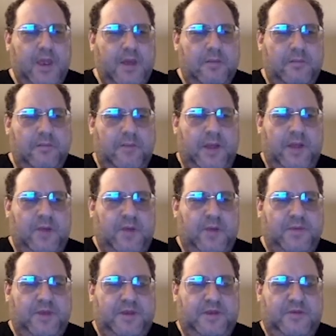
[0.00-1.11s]
My
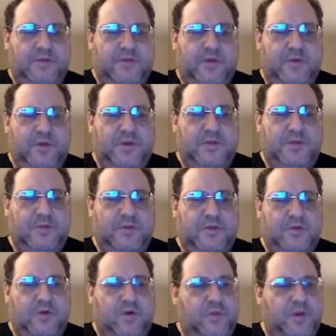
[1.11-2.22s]
website is
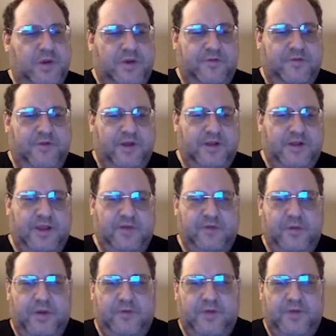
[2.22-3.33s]
cobordism.com, where you can find every
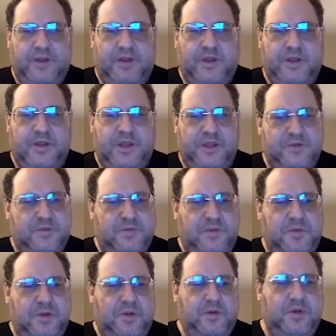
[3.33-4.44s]
way of getting in touch with
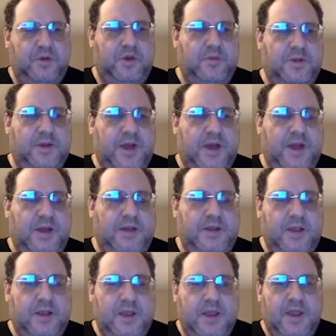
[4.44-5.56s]
me known to
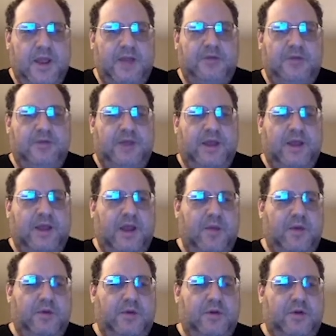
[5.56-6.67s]
humankind. And today I
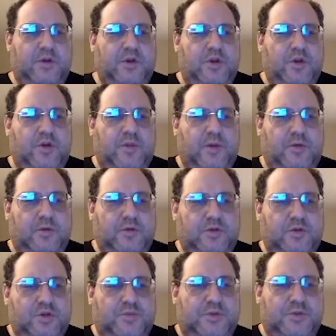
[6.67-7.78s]
want to talk to you about
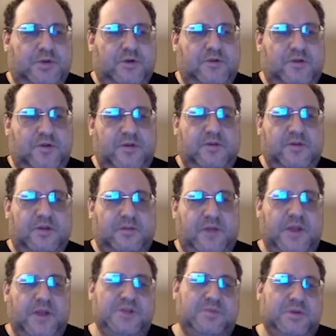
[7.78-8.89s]
Jupyter as your incident
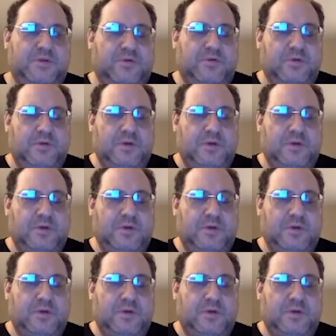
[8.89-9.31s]
management tool.